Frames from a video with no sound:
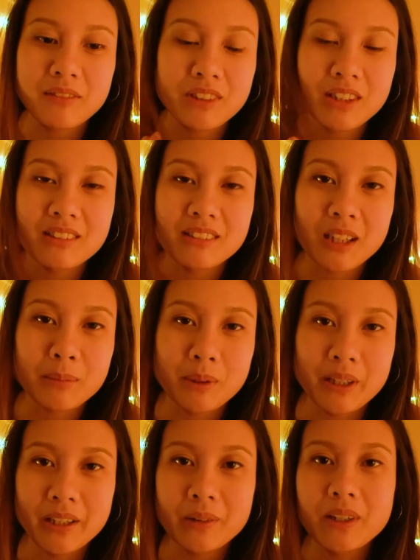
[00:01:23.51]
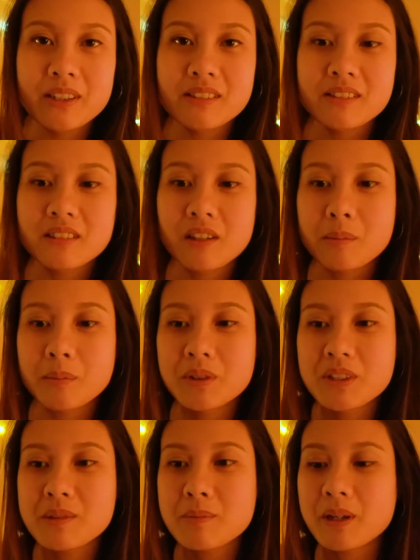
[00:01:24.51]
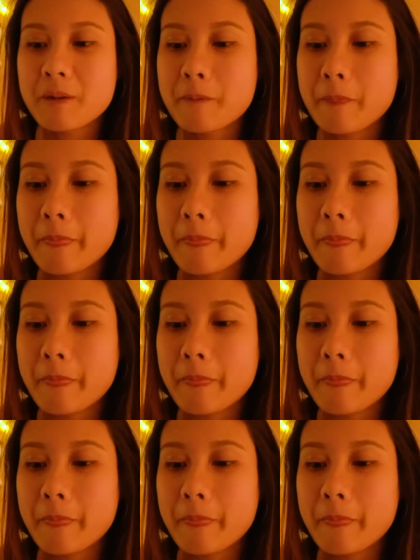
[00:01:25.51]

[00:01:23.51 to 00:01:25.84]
I've done a couple ayahuasca ceremonies, but